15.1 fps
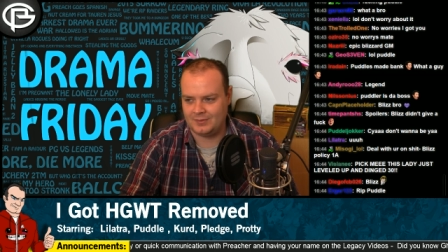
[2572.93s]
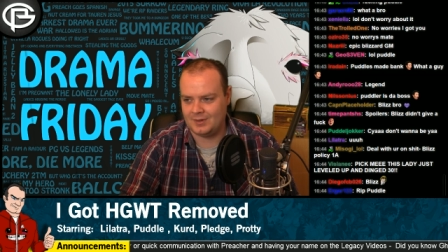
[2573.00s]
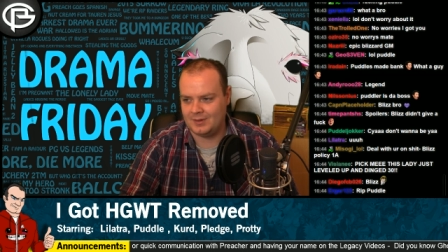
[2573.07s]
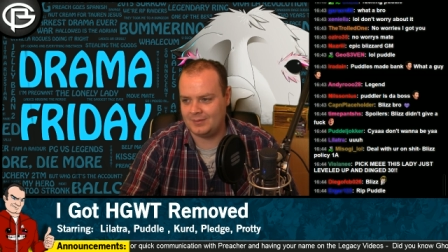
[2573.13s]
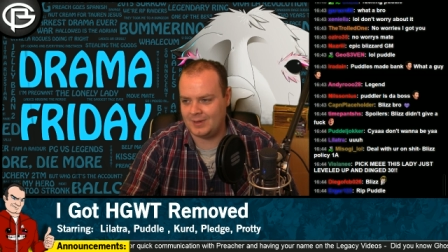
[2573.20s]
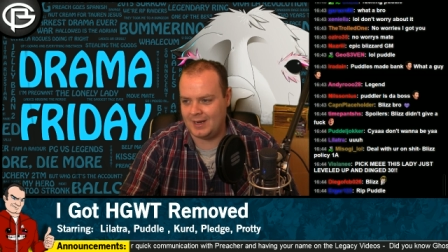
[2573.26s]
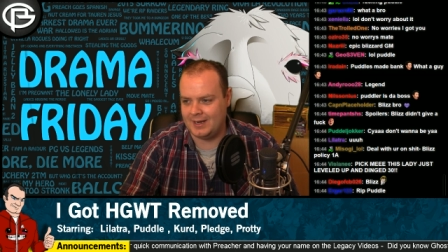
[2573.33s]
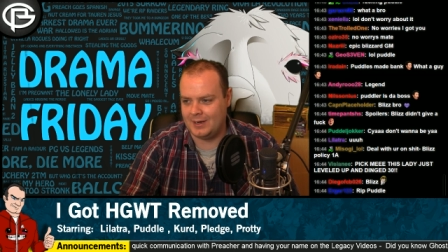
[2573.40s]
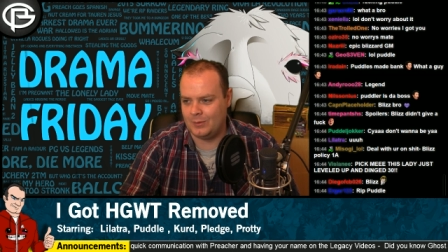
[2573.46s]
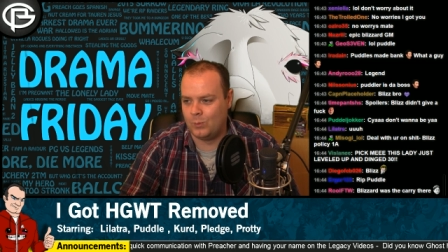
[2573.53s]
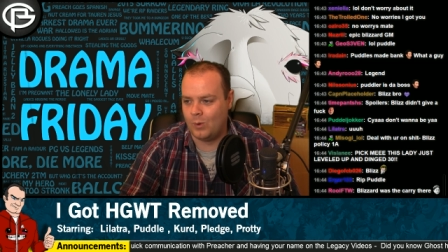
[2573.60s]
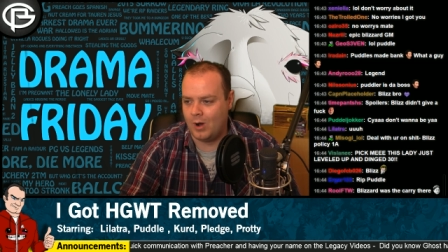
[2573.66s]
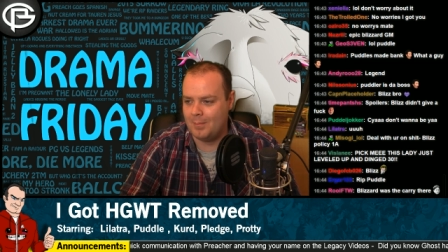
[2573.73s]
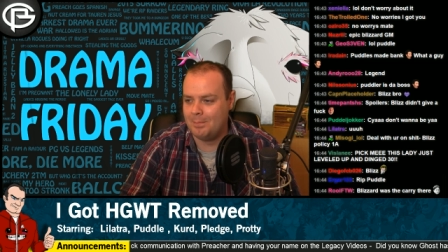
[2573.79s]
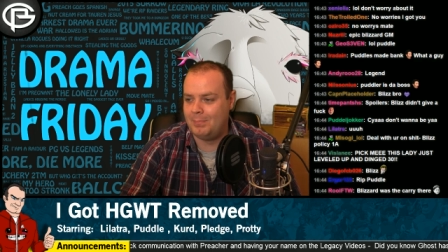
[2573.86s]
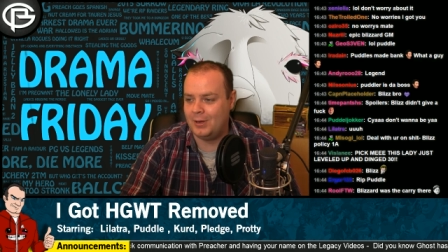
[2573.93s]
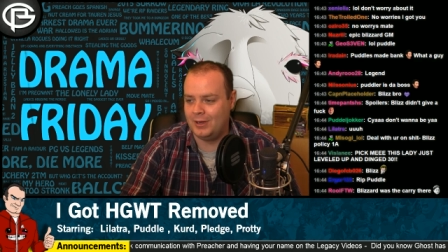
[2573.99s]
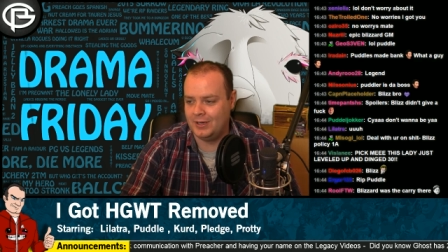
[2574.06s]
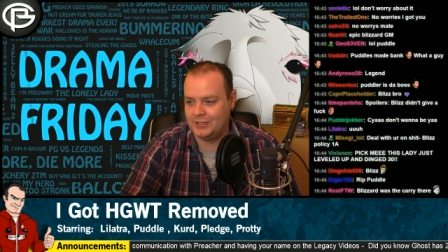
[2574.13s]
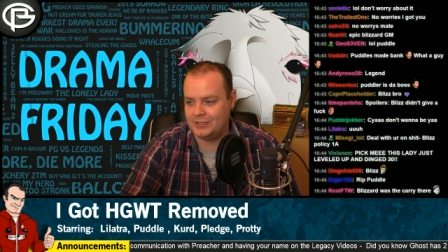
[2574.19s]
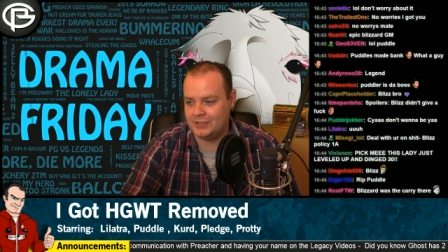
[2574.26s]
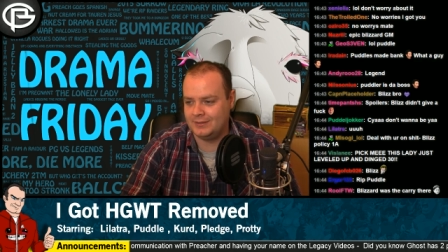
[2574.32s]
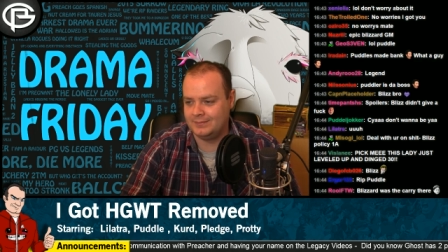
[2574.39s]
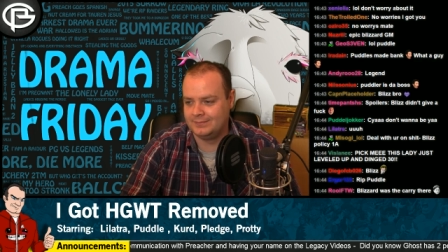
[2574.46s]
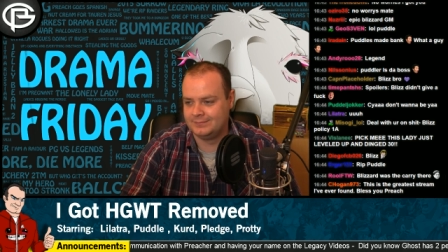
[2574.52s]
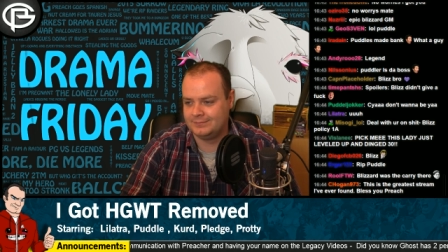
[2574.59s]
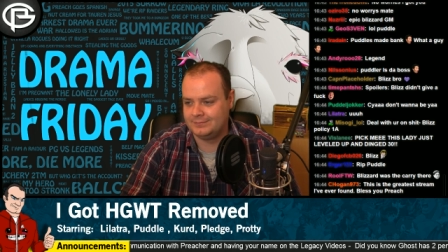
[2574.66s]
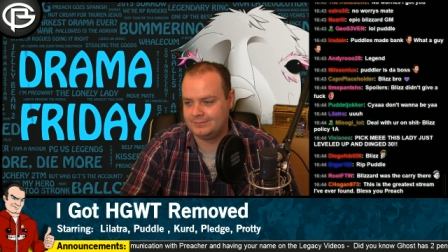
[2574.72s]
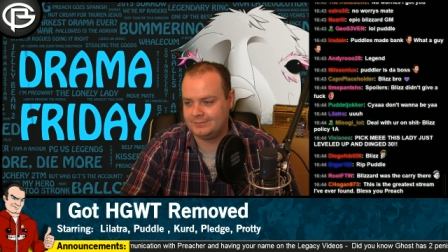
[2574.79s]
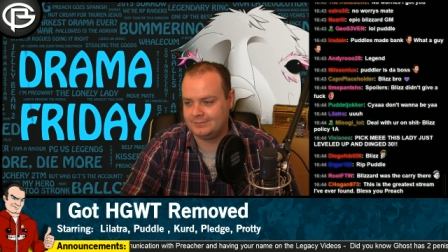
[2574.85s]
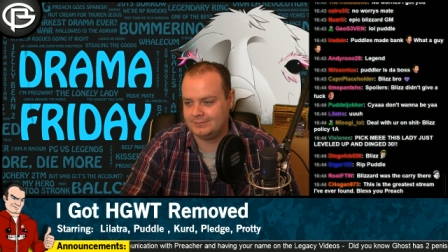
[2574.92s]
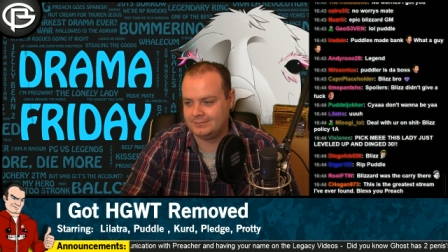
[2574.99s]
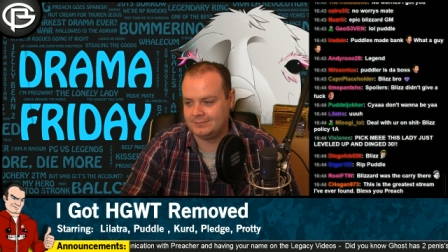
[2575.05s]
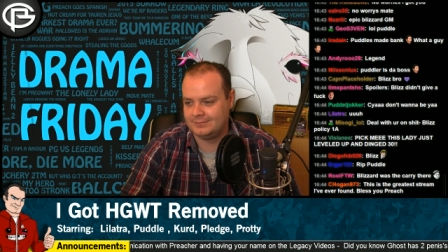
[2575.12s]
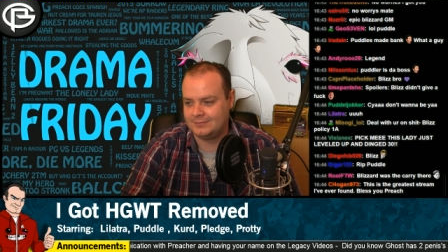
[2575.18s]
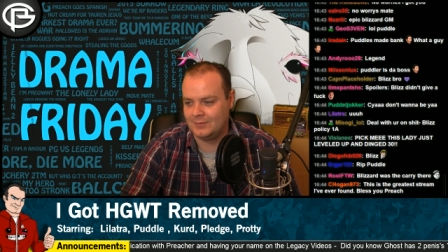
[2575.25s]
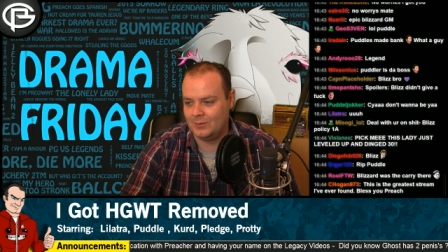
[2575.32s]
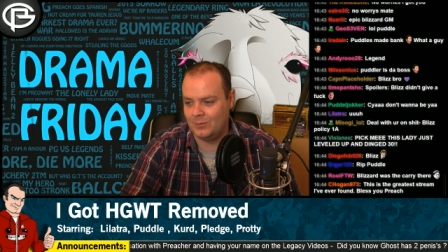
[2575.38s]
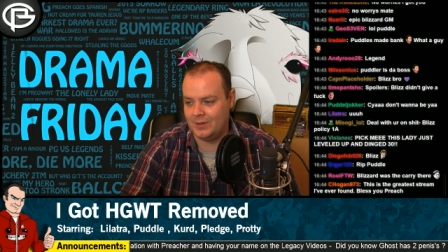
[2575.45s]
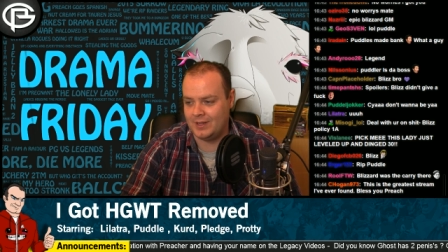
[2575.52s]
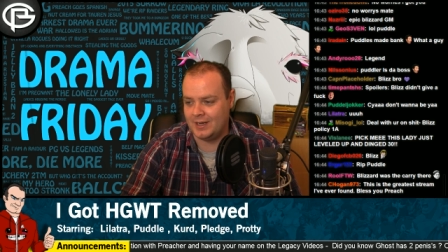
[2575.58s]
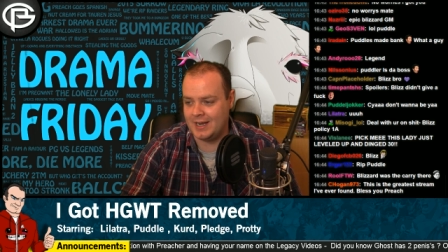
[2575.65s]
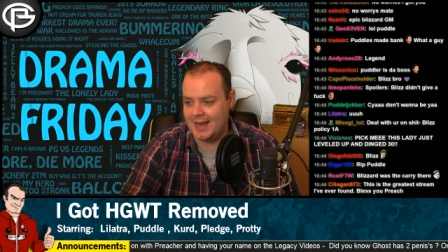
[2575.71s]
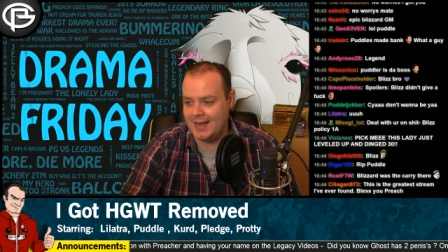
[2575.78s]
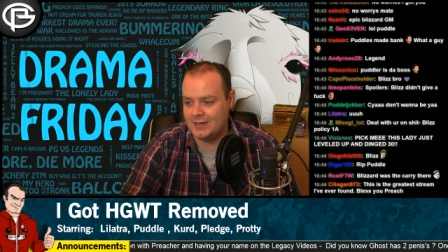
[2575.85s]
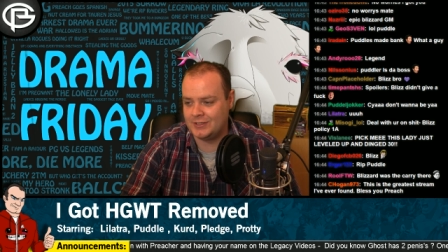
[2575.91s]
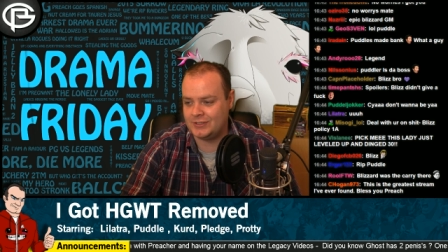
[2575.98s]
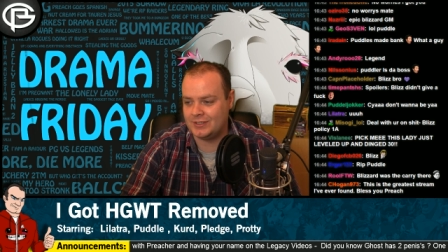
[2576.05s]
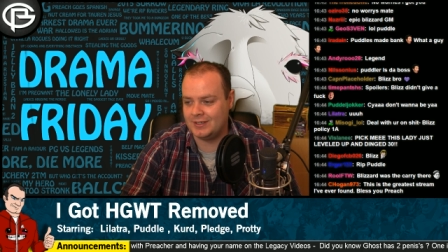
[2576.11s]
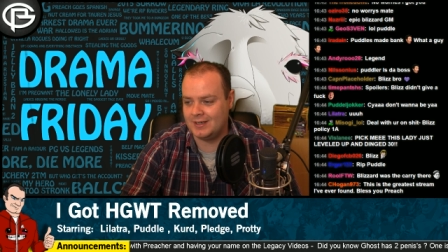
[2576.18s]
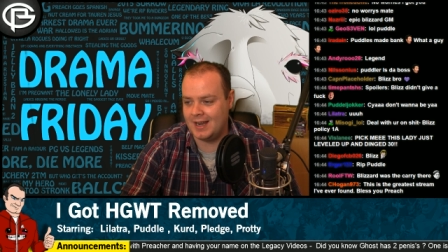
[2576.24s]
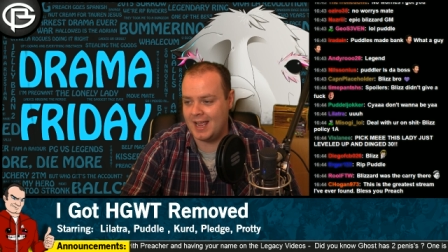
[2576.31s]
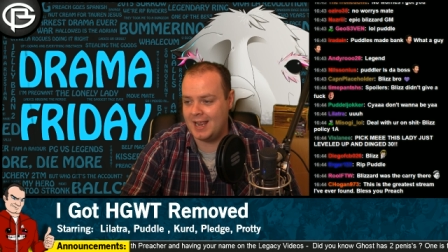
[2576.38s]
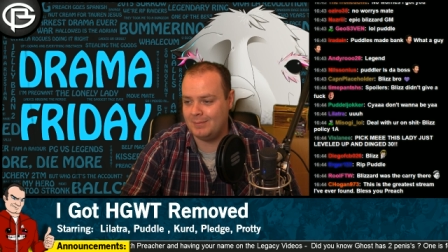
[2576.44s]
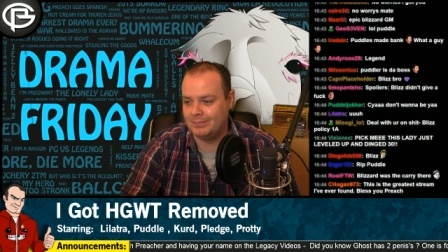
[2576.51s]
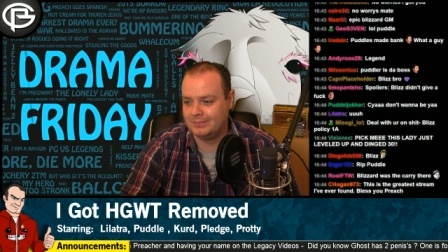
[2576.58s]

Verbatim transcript: I need one person with an innocent name.